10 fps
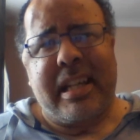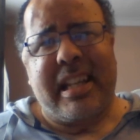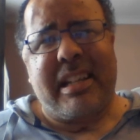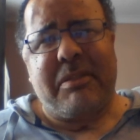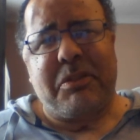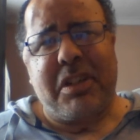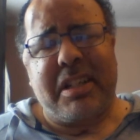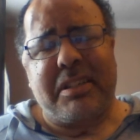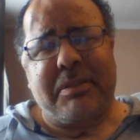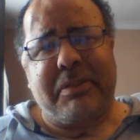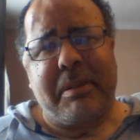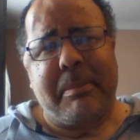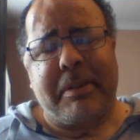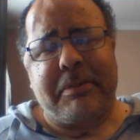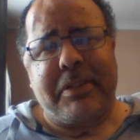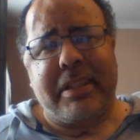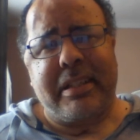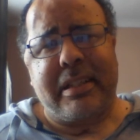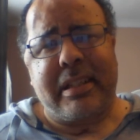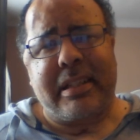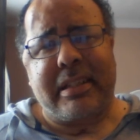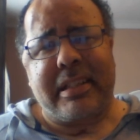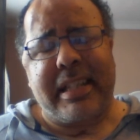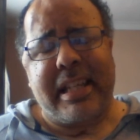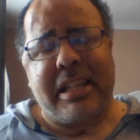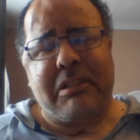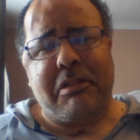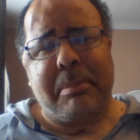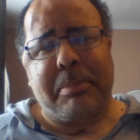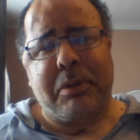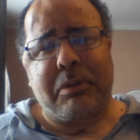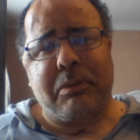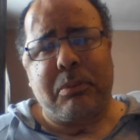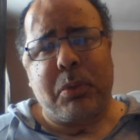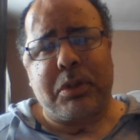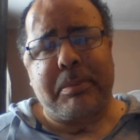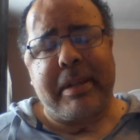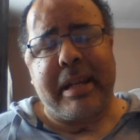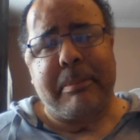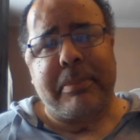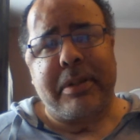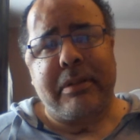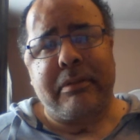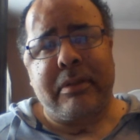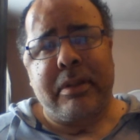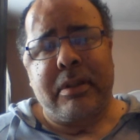and I'm trying to find my feet and get a grip on what's been happening